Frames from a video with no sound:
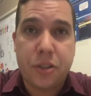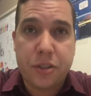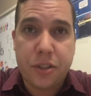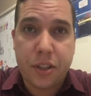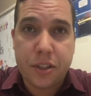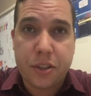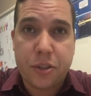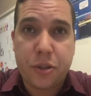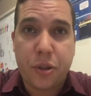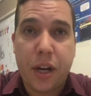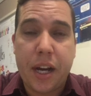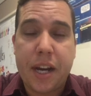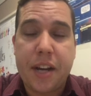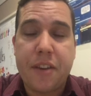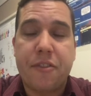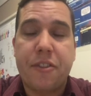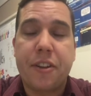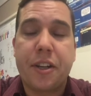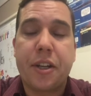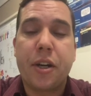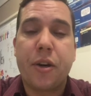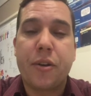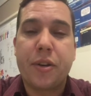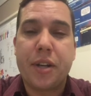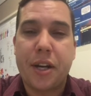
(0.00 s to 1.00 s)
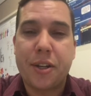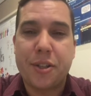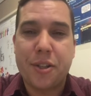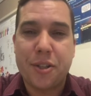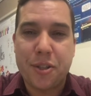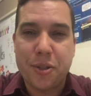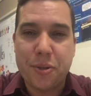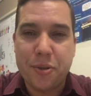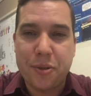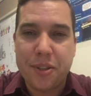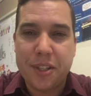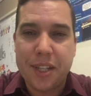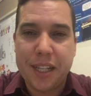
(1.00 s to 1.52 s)
to try and figure out how to
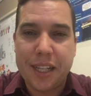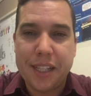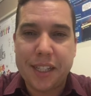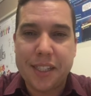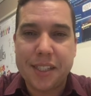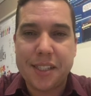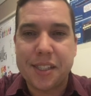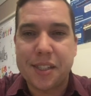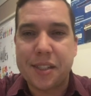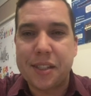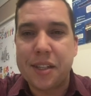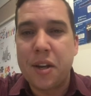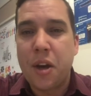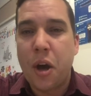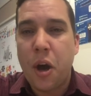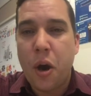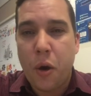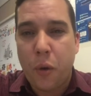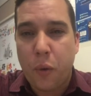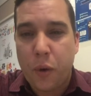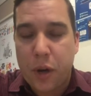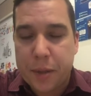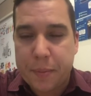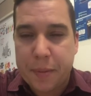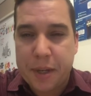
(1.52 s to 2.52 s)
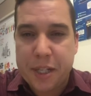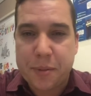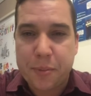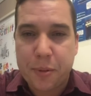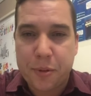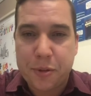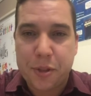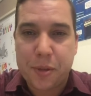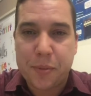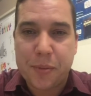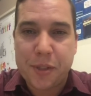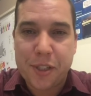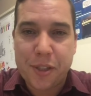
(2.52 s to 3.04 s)
do things and what am I
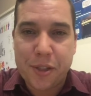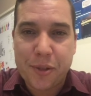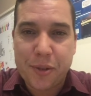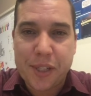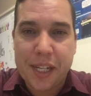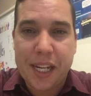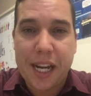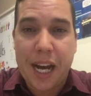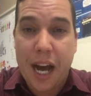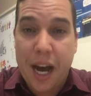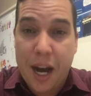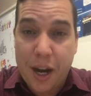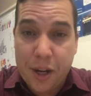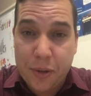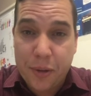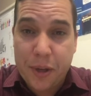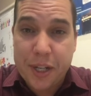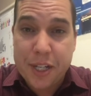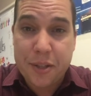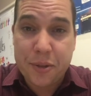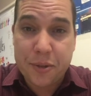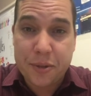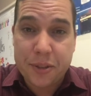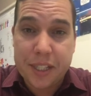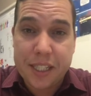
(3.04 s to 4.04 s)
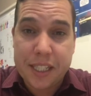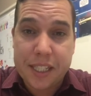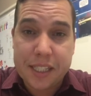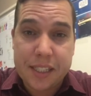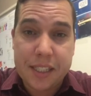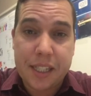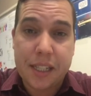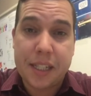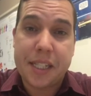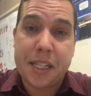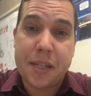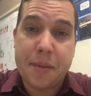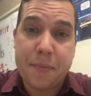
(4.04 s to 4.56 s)
supposed to be doing, how do I do this,
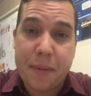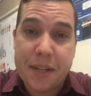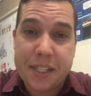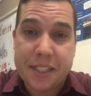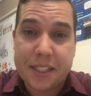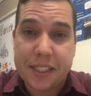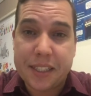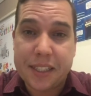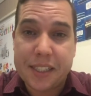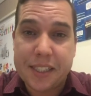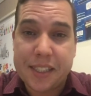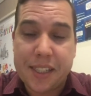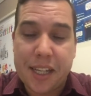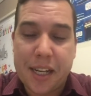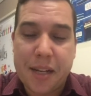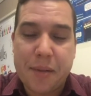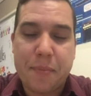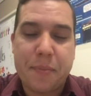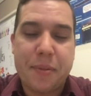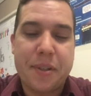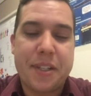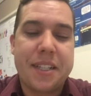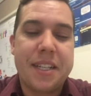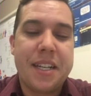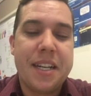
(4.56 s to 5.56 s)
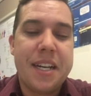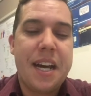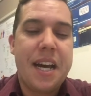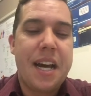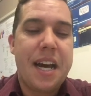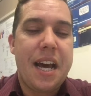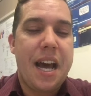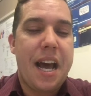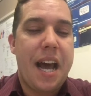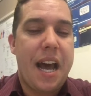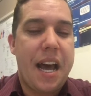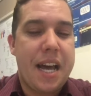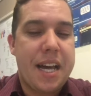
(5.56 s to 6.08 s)
I keep messing this up, and
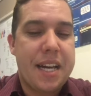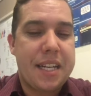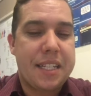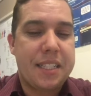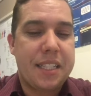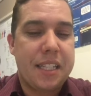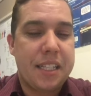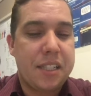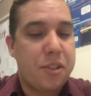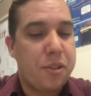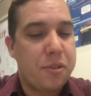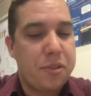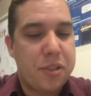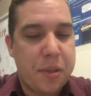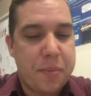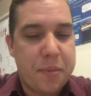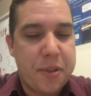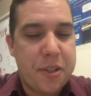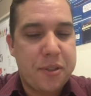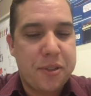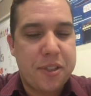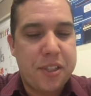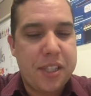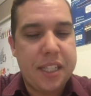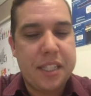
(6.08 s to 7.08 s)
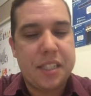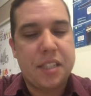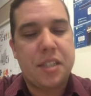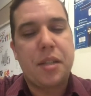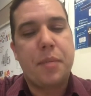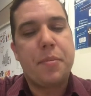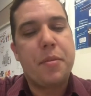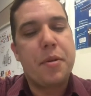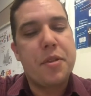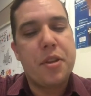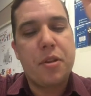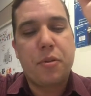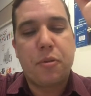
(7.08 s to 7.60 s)
so some of those things,
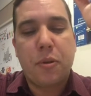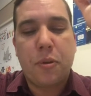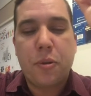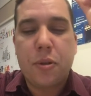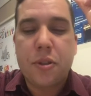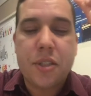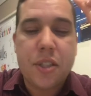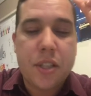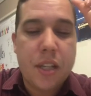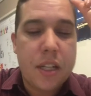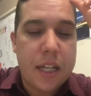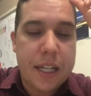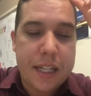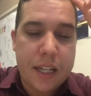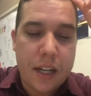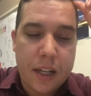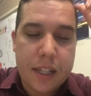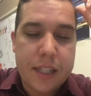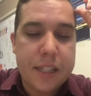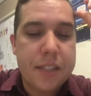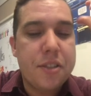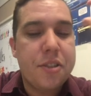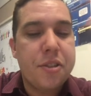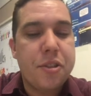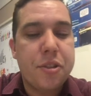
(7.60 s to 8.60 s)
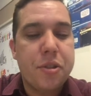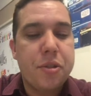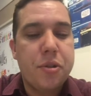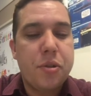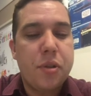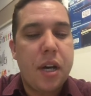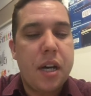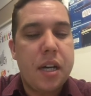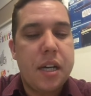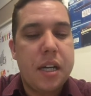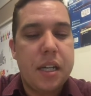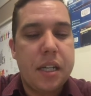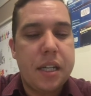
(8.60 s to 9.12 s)
some of the roles that I got into
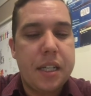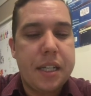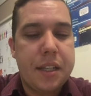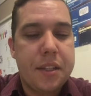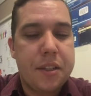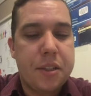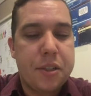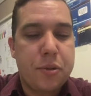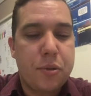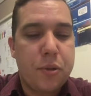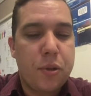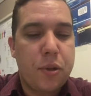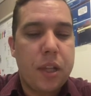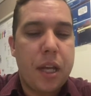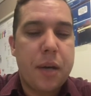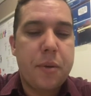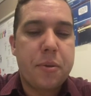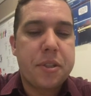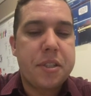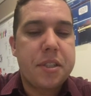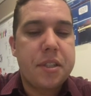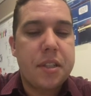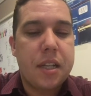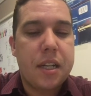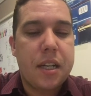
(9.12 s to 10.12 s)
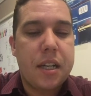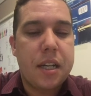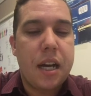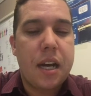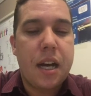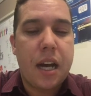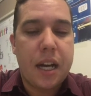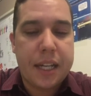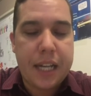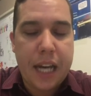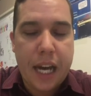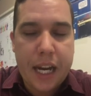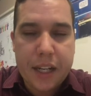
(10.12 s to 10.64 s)
in this role, I was
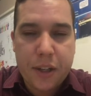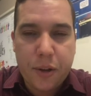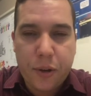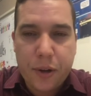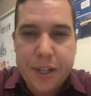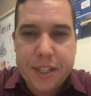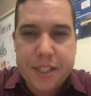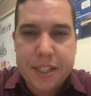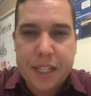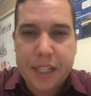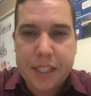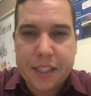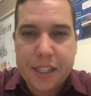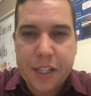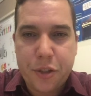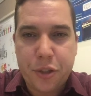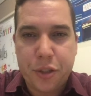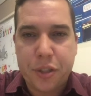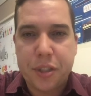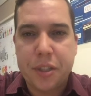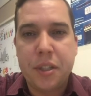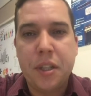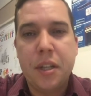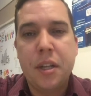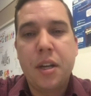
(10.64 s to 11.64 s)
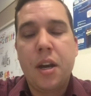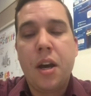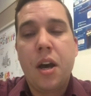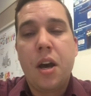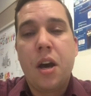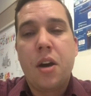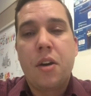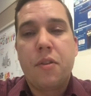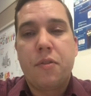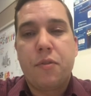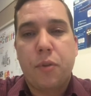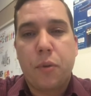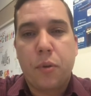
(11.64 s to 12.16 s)
a category technician
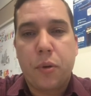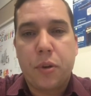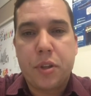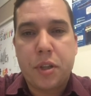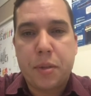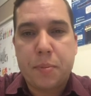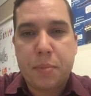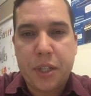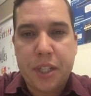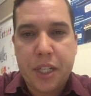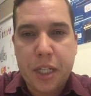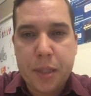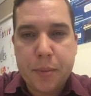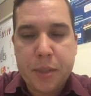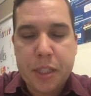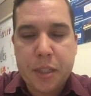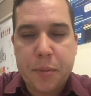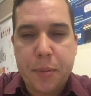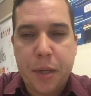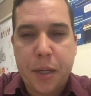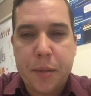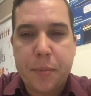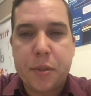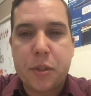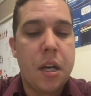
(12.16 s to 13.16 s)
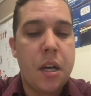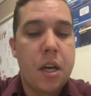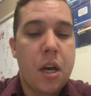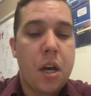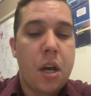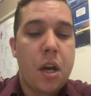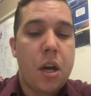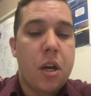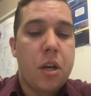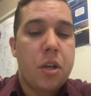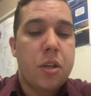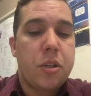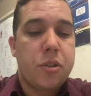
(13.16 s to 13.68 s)
for the procurement department.
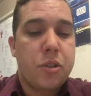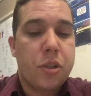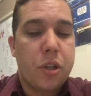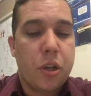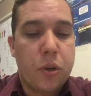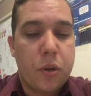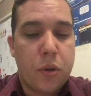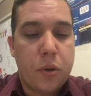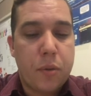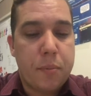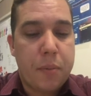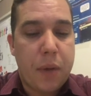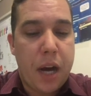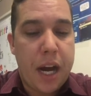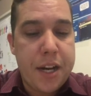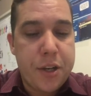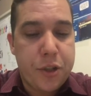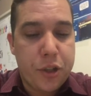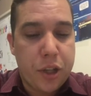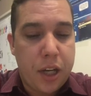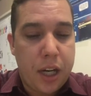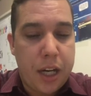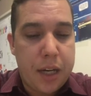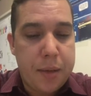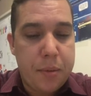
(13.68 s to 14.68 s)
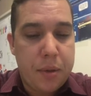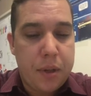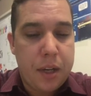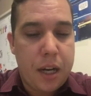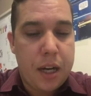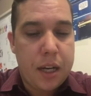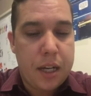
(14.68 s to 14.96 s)
So my job,